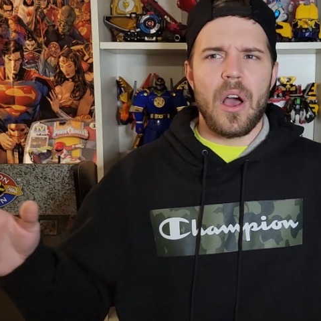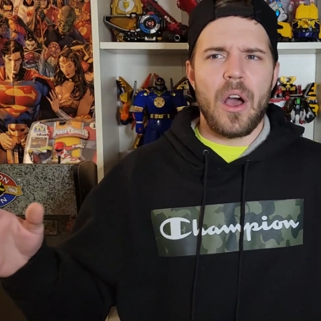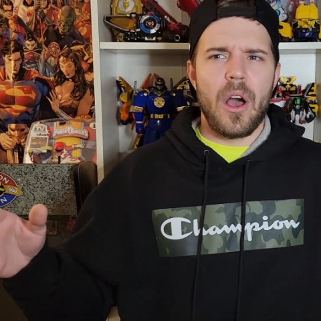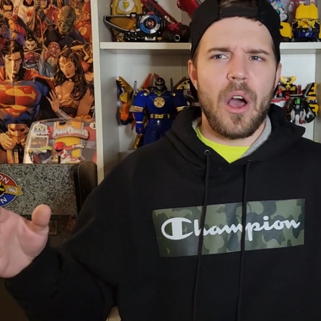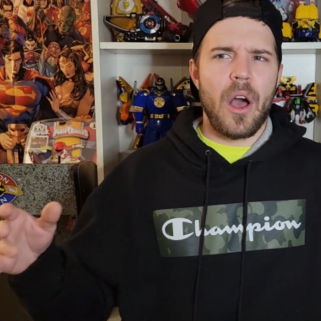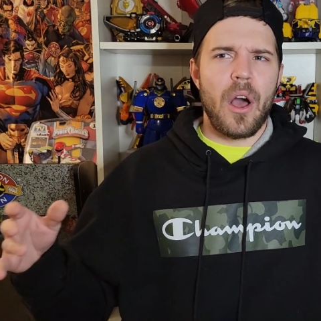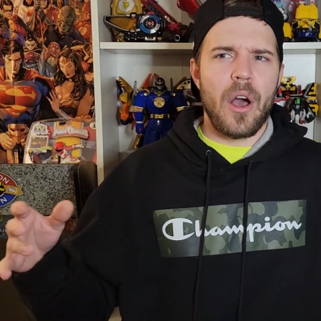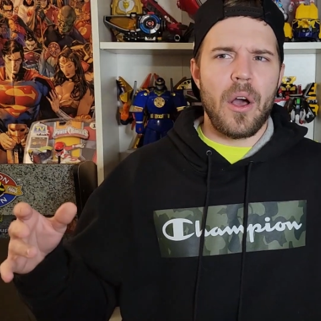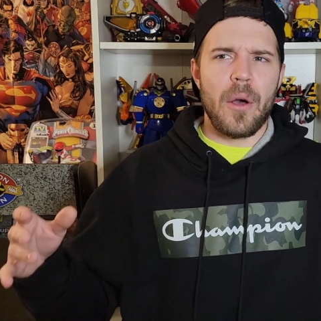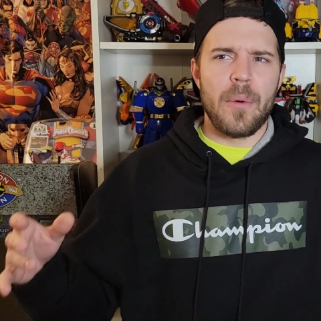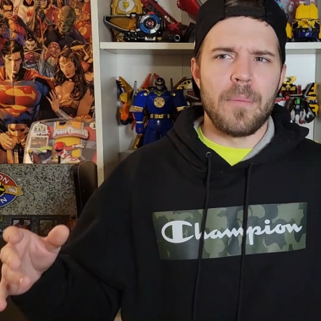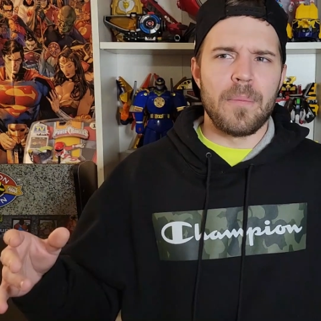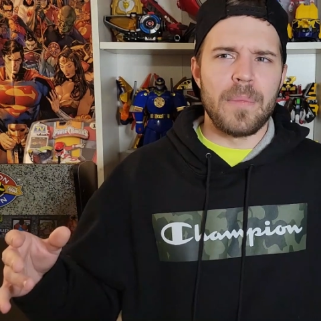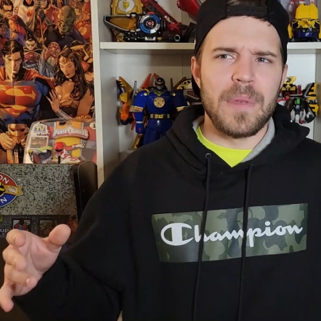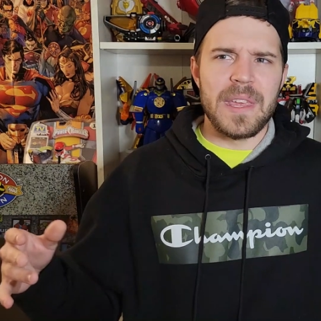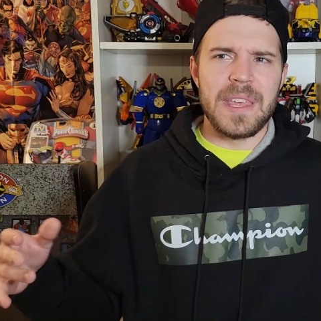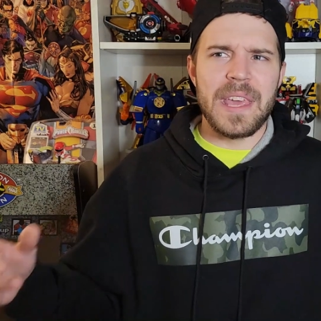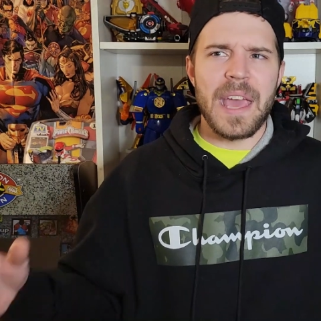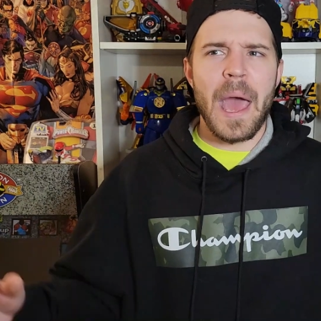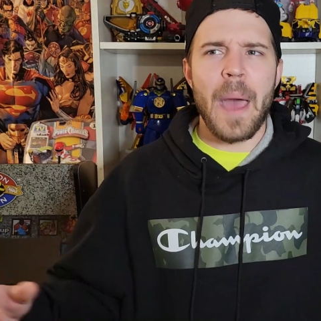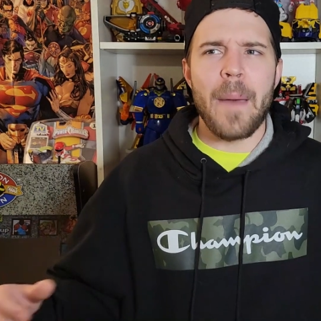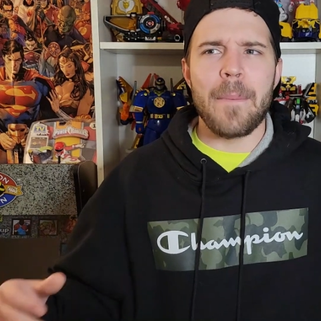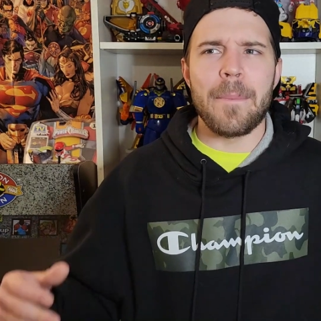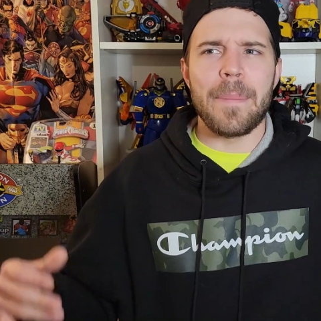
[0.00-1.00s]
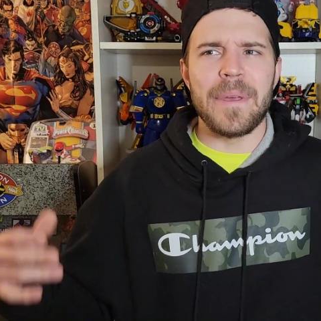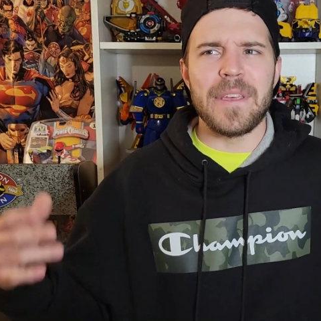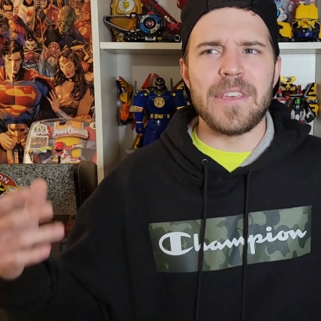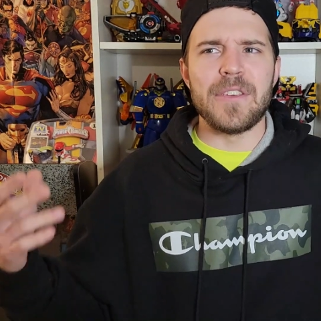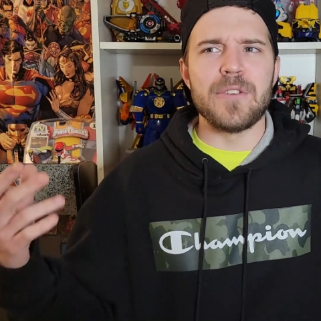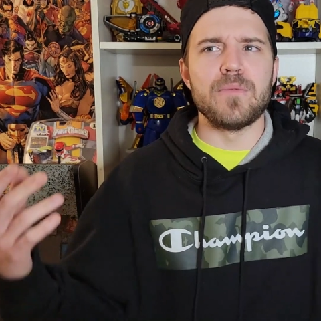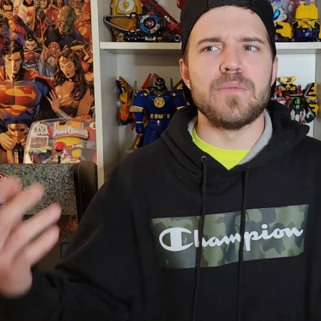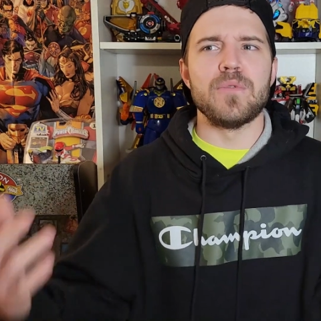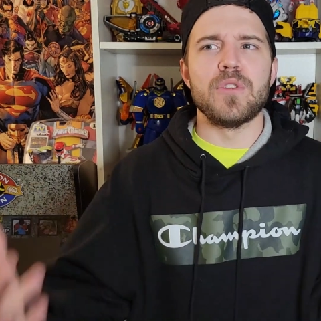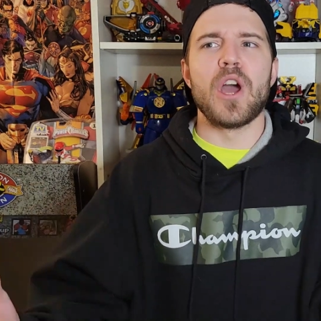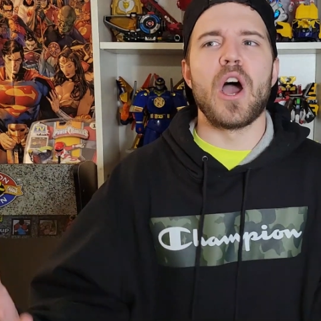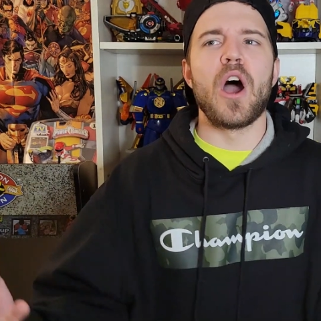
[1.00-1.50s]
um, yet, but
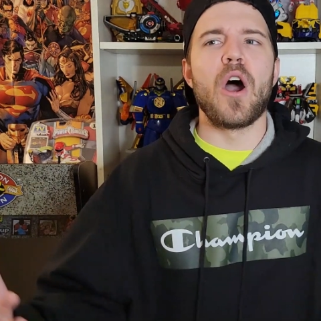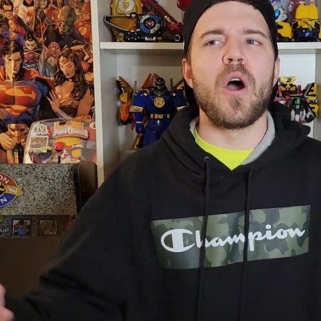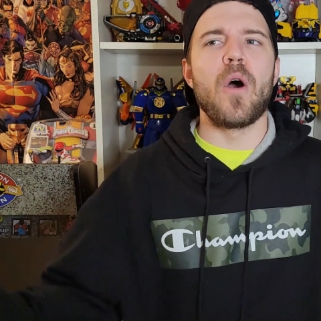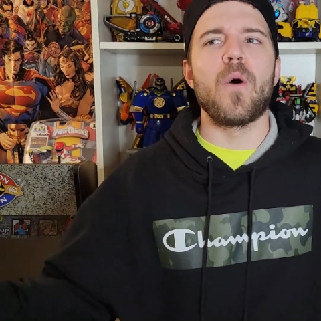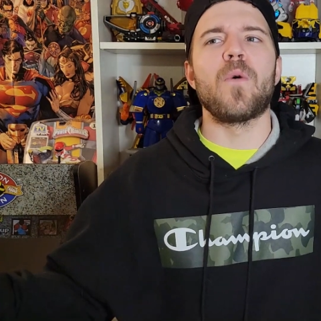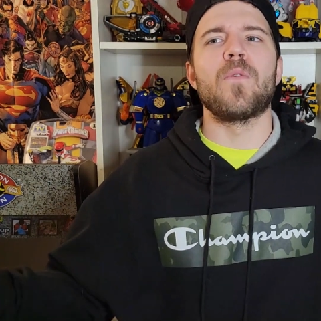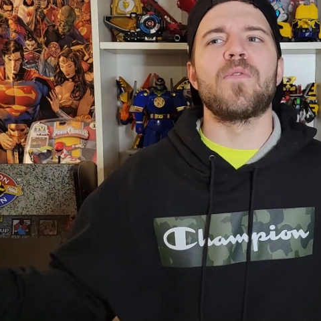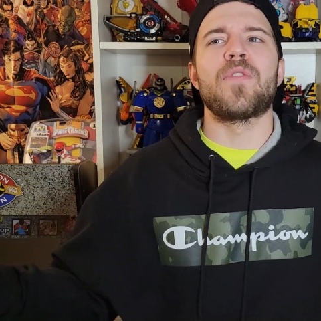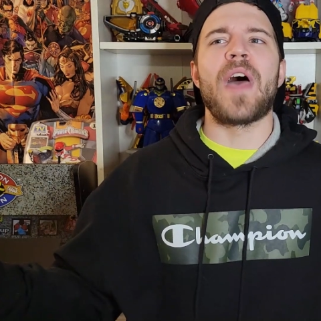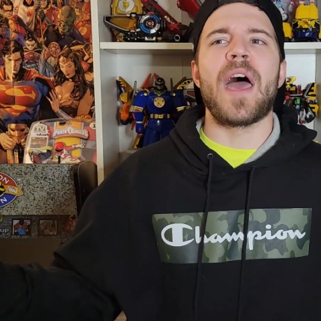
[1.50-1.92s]
you know